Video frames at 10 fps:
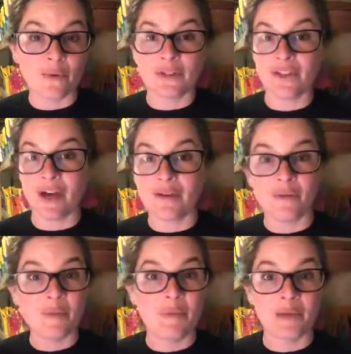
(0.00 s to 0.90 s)
we're talking
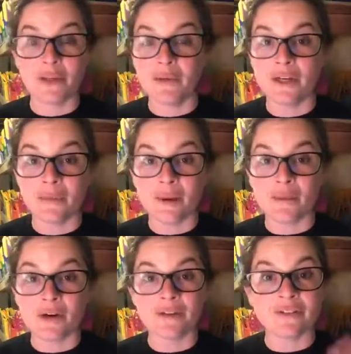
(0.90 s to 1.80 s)
with people and community
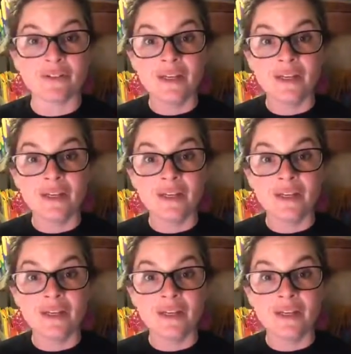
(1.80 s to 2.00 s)
members.